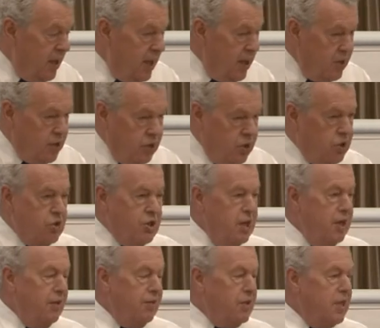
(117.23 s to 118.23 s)
It's a
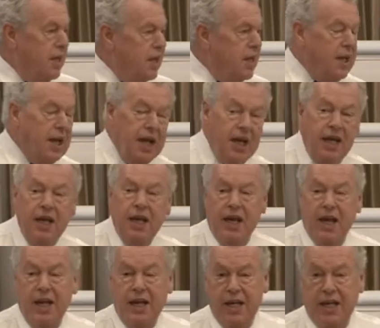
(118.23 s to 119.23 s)
string of DNA,
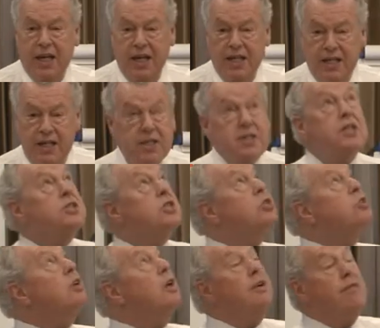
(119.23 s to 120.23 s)
and in cases it's a
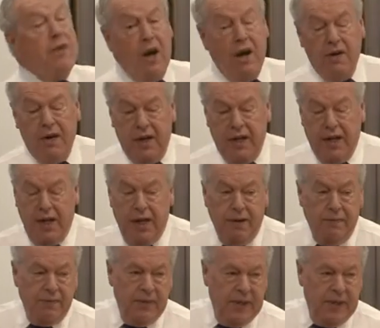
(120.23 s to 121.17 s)
string of RNA,